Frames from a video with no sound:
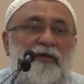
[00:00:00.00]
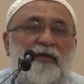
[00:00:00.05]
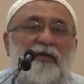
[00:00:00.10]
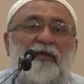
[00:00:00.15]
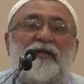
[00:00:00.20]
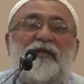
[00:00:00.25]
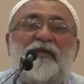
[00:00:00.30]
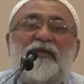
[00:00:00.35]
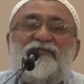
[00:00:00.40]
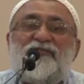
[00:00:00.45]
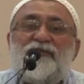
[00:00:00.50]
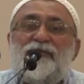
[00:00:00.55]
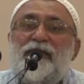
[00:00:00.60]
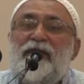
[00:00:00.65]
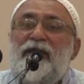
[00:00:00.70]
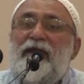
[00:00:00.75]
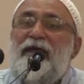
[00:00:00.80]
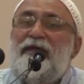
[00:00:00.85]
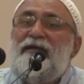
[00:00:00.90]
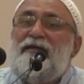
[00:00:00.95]
He leaves
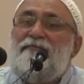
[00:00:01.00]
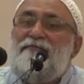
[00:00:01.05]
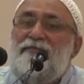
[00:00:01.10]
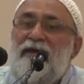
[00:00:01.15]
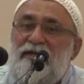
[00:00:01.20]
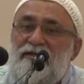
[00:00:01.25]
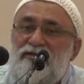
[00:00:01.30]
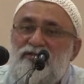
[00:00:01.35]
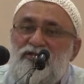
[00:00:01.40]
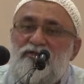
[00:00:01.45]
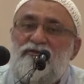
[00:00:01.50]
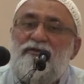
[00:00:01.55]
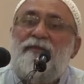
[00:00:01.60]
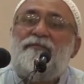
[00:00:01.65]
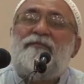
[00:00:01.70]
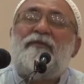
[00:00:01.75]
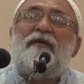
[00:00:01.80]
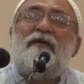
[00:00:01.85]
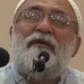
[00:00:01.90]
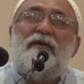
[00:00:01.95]
behind a
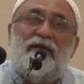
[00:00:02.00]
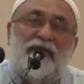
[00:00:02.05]
manuscript.